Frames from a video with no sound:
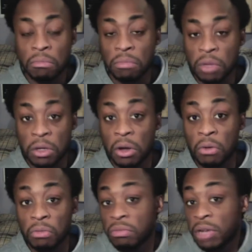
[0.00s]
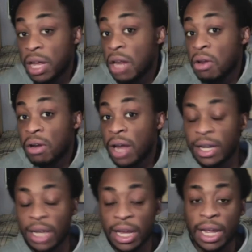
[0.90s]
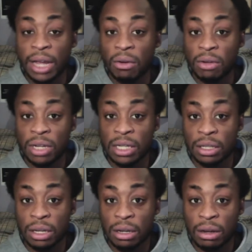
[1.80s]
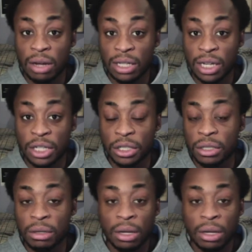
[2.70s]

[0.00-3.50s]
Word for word: you know, they look like they're getting all these uh, attention.